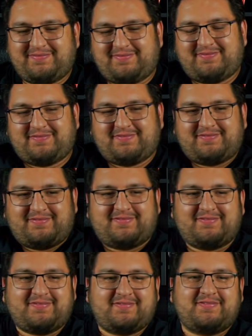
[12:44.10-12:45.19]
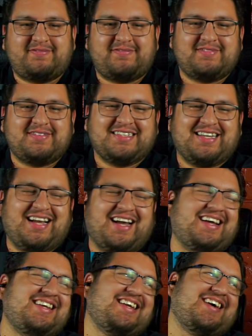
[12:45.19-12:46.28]

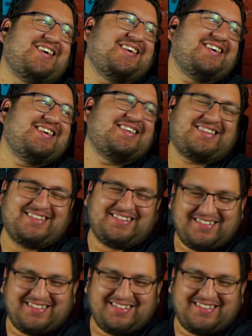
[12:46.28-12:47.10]
(silent)